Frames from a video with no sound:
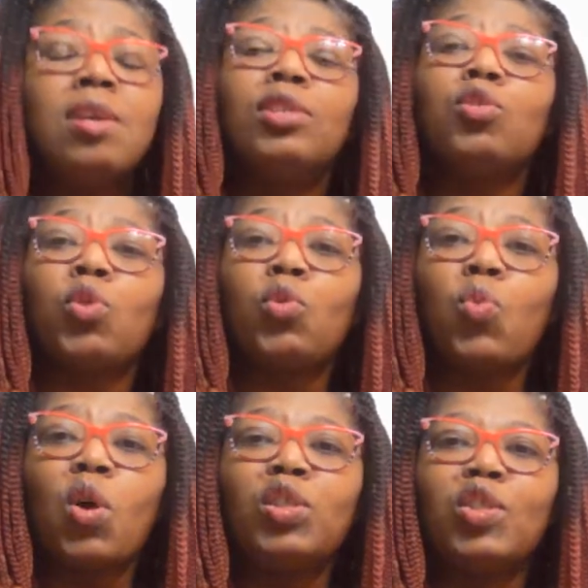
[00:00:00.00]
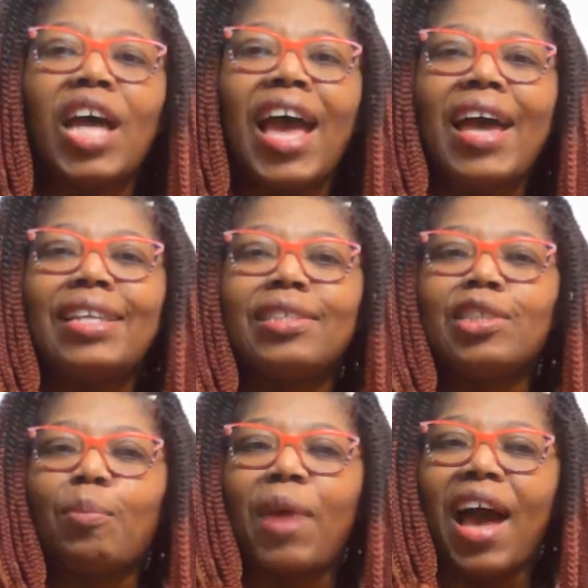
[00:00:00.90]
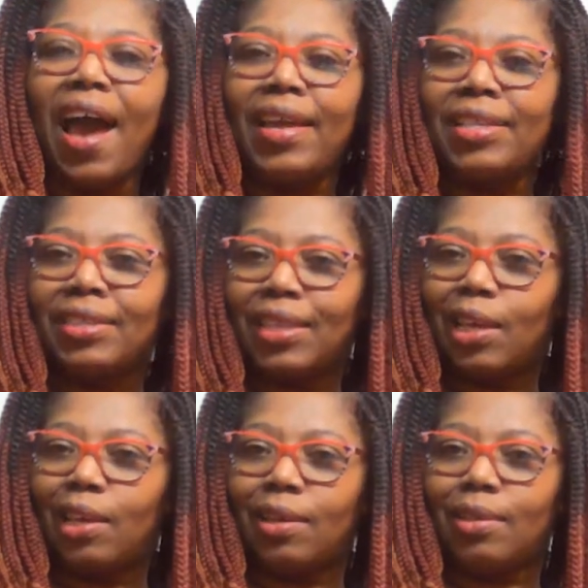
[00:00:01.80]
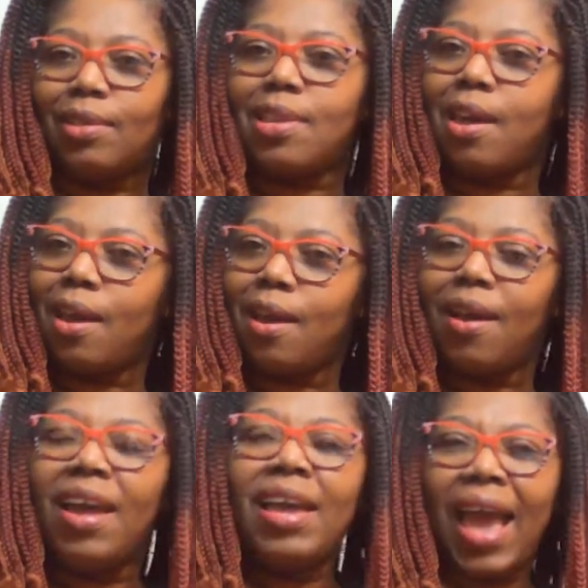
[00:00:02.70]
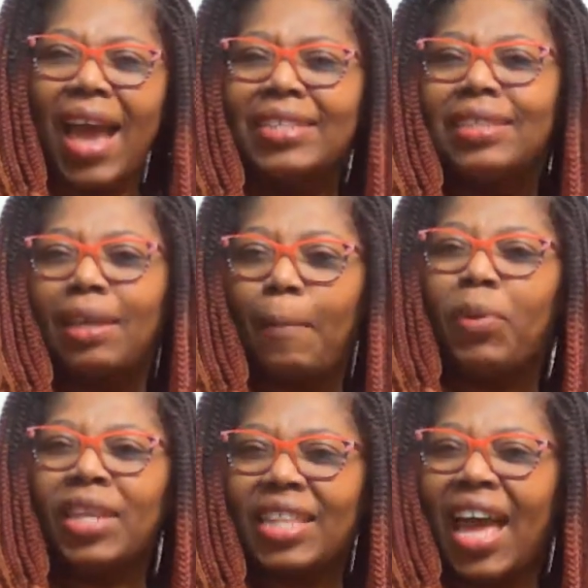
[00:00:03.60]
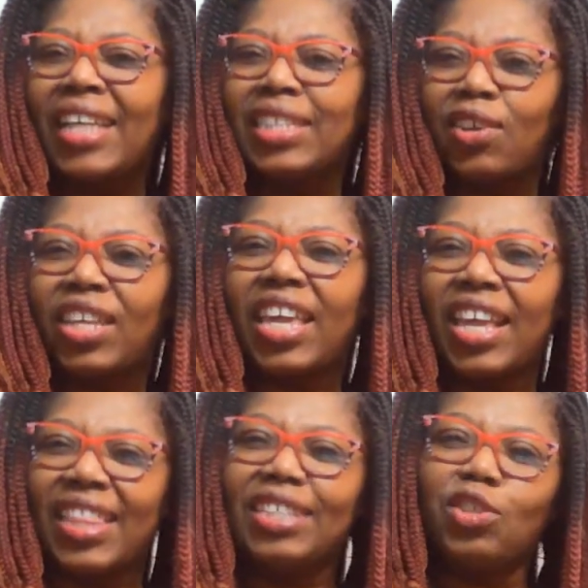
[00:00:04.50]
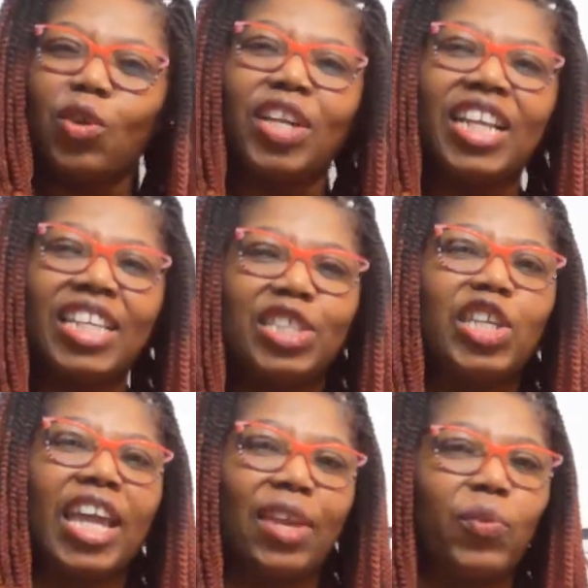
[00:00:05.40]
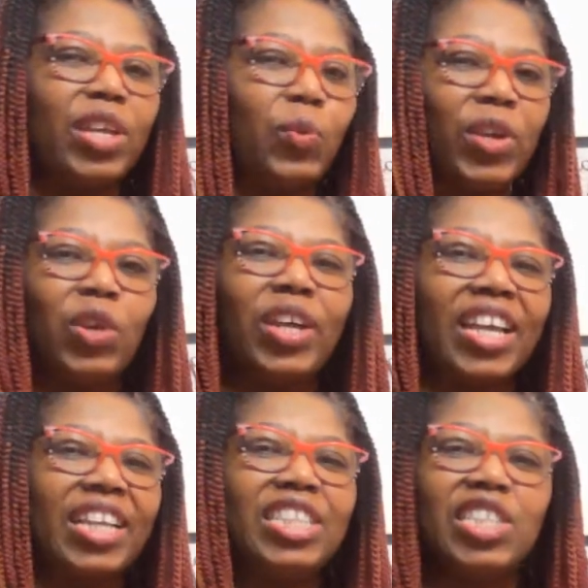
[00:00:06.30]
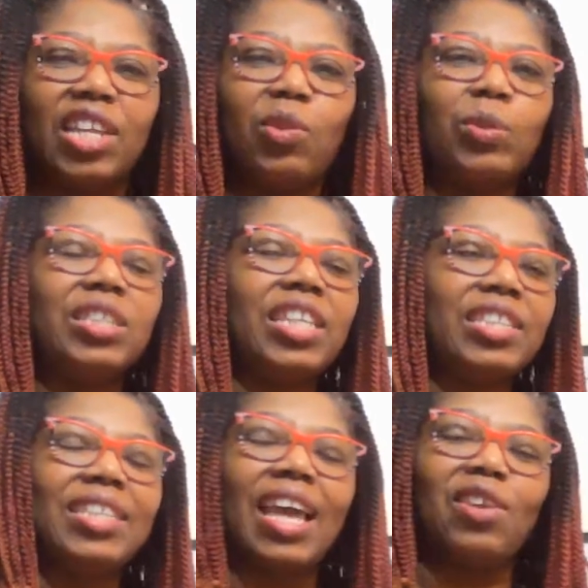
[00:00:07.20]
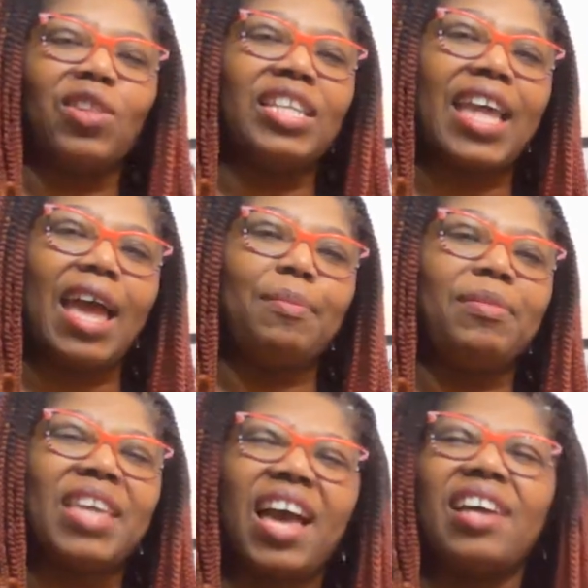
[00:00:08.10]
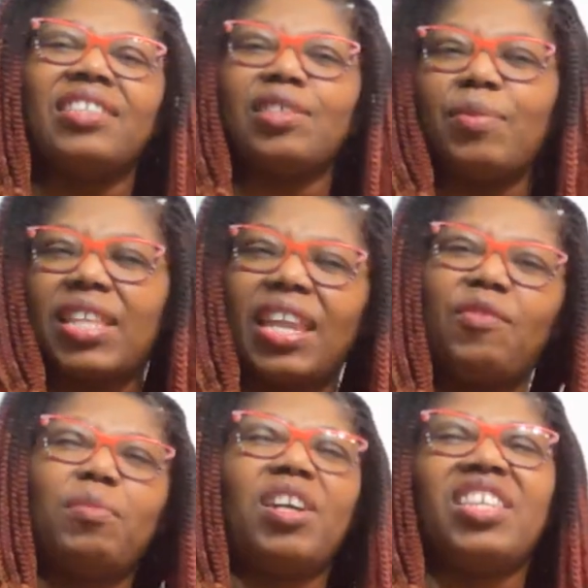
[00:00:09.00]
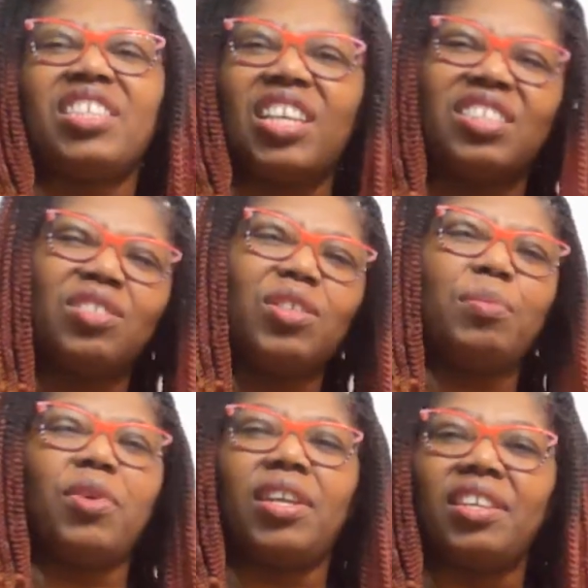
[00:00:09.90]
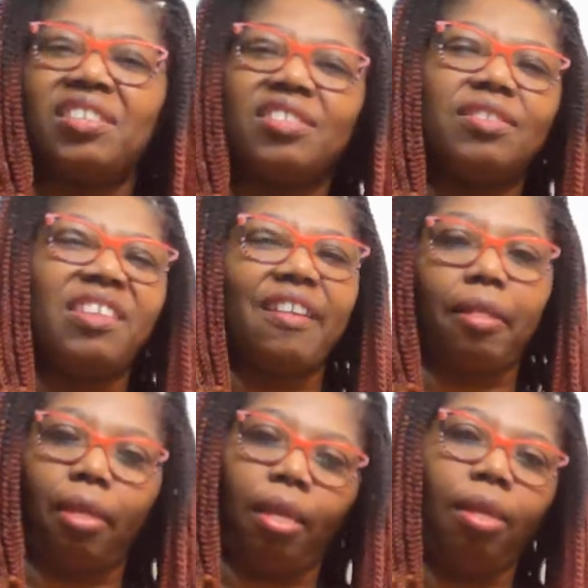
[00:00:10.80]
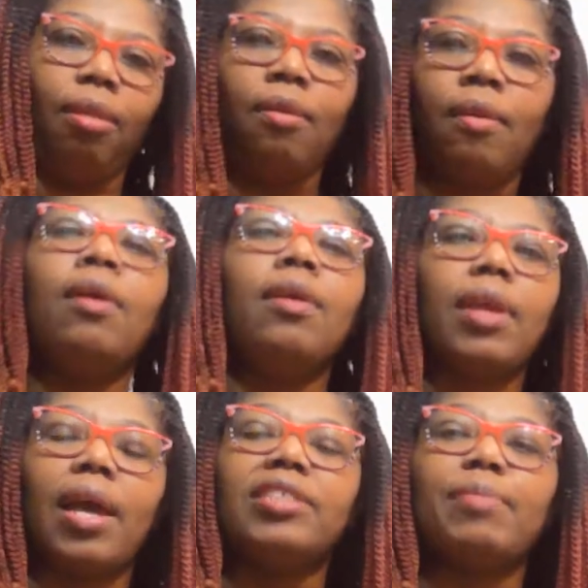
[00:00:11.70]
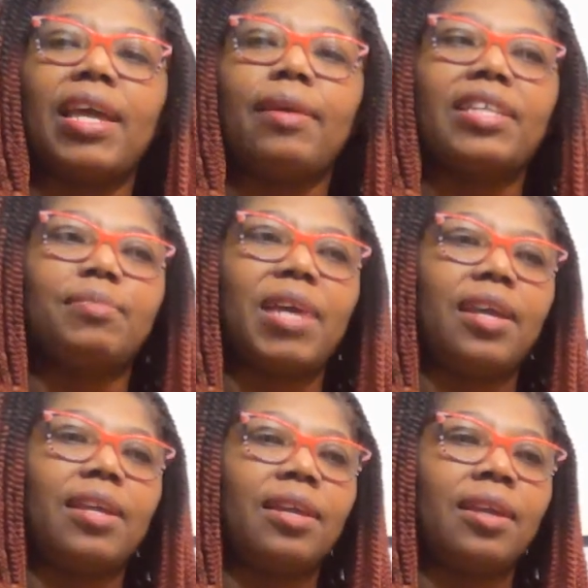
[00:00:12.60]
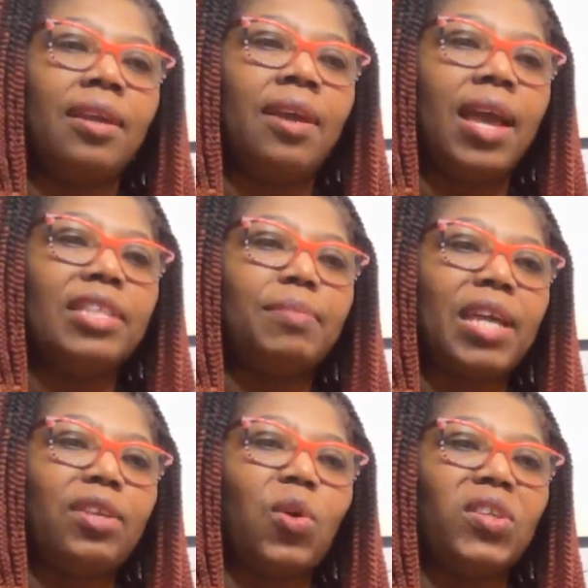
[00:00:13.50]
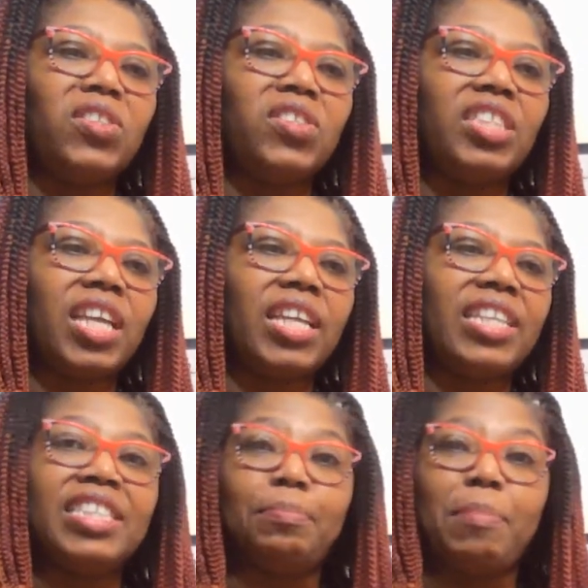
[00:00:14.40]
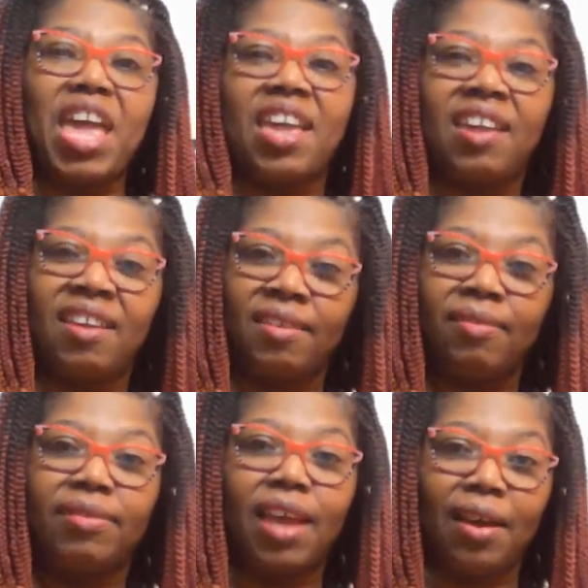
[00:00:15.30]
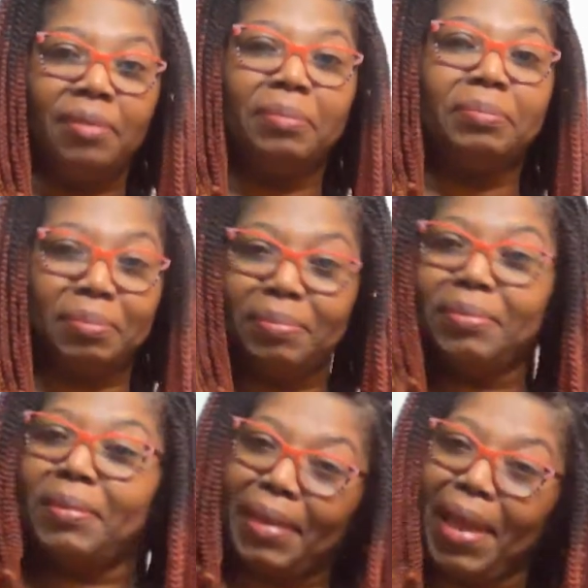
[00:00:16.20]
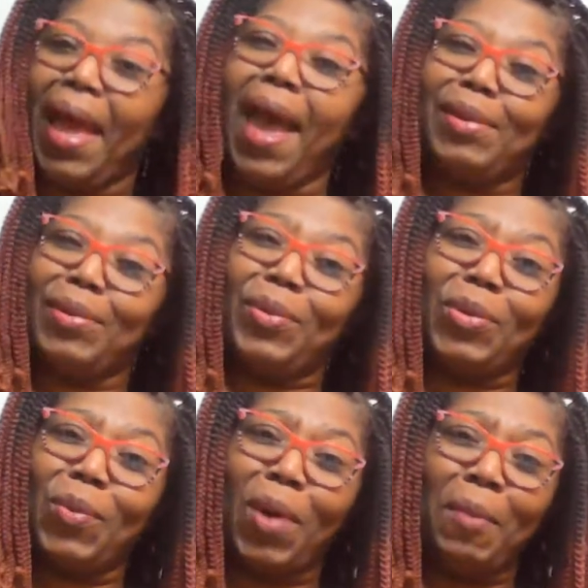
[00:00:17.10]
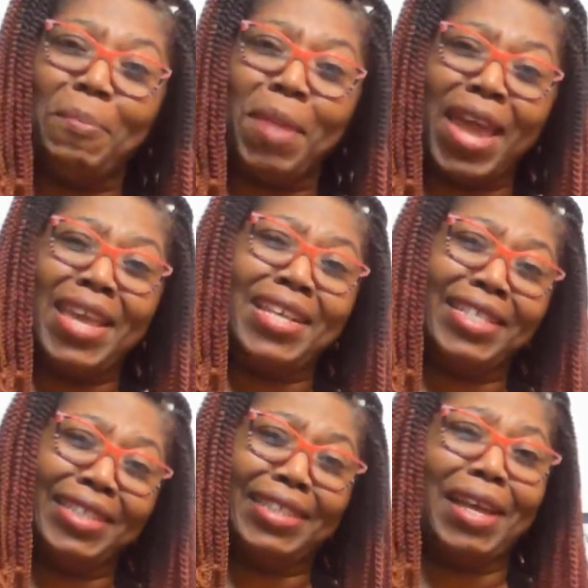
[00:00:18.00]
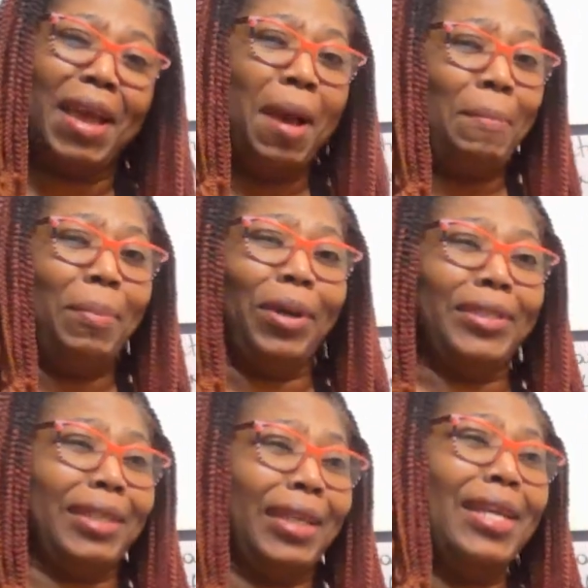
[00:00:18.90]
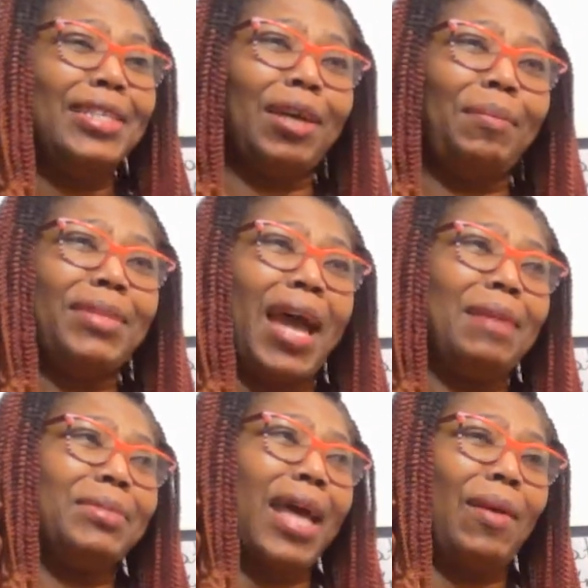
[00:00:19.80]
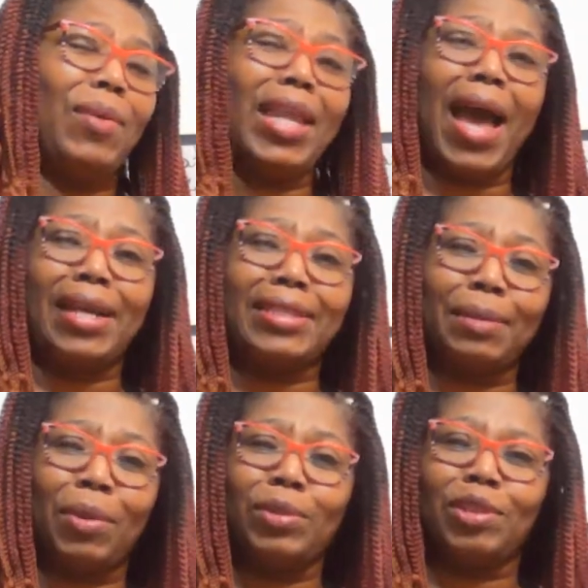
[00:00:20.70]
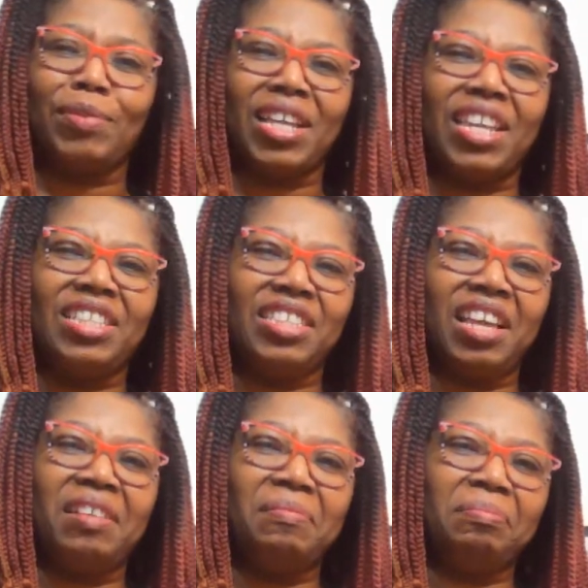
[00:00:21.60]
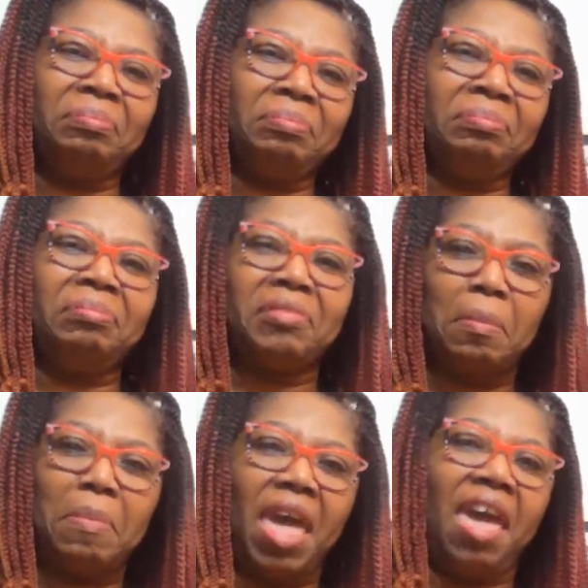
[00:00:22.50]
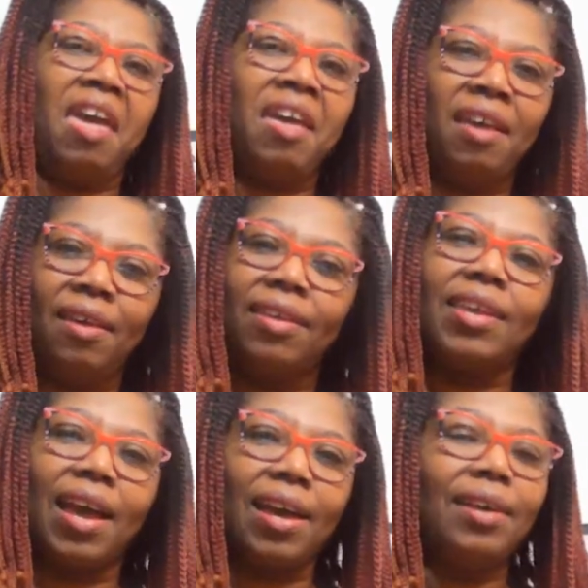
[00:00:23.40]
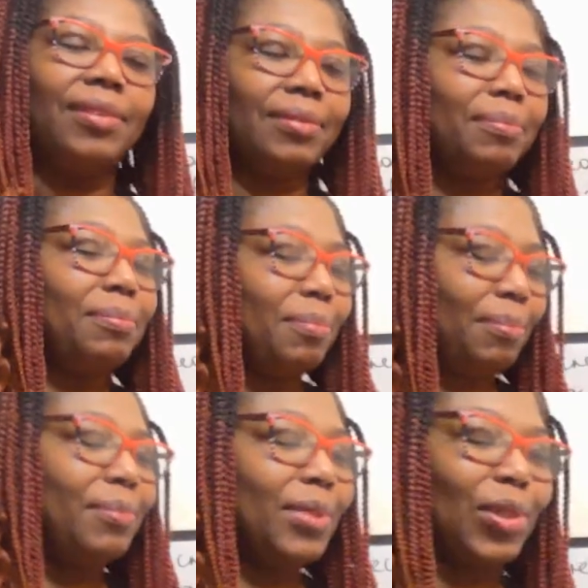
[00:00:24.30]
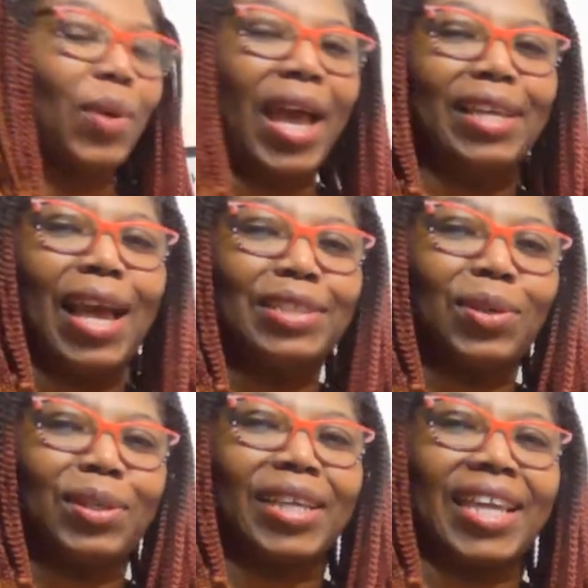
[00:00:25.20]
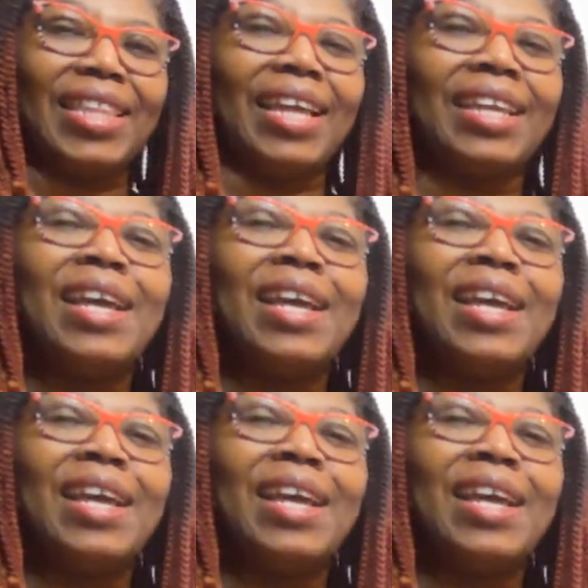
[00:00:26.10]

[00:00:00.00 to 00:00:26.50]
So you want to add some icing. Yeah, putting the icing on the cake, that's sort of cliche, and we'll look at cliche and those things another time. Yeah, it's something that everybody says to the point. It's, yeah, oh yeah, as my daughters say, it is meh. Yeah. I don't know what meh is, but sometimes I will ask about something and then say, meh. Yeah. So I sort of get that.